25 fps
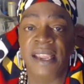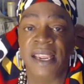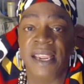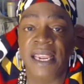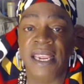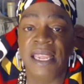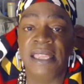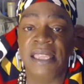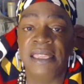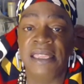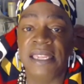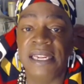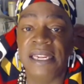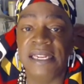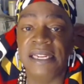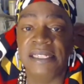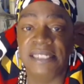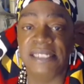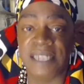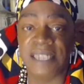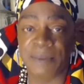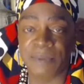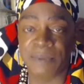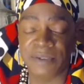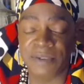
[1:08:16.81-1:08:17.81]
in these
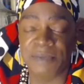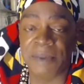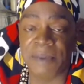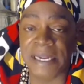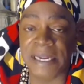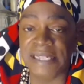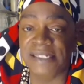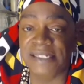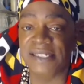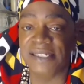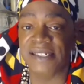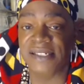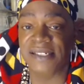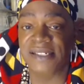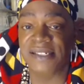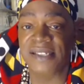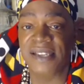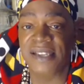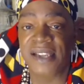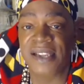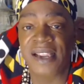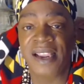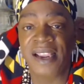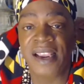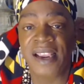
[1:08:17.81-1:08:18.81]
temple spaces
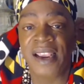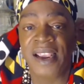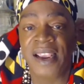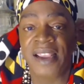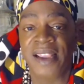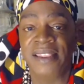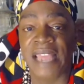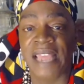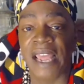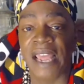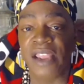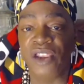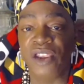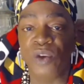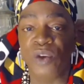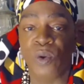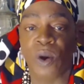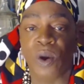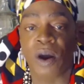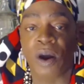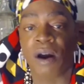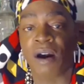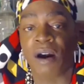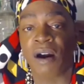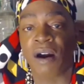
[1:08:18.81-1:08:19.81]
that you
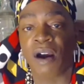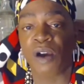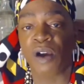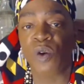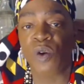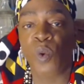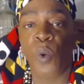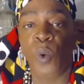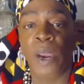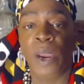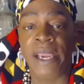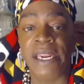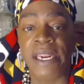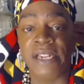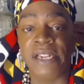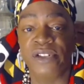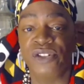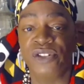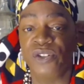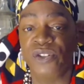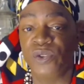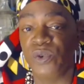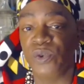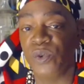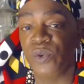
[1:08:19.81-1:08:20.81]
are equating
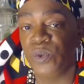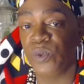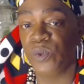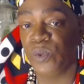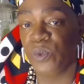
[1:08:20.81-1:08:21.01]
to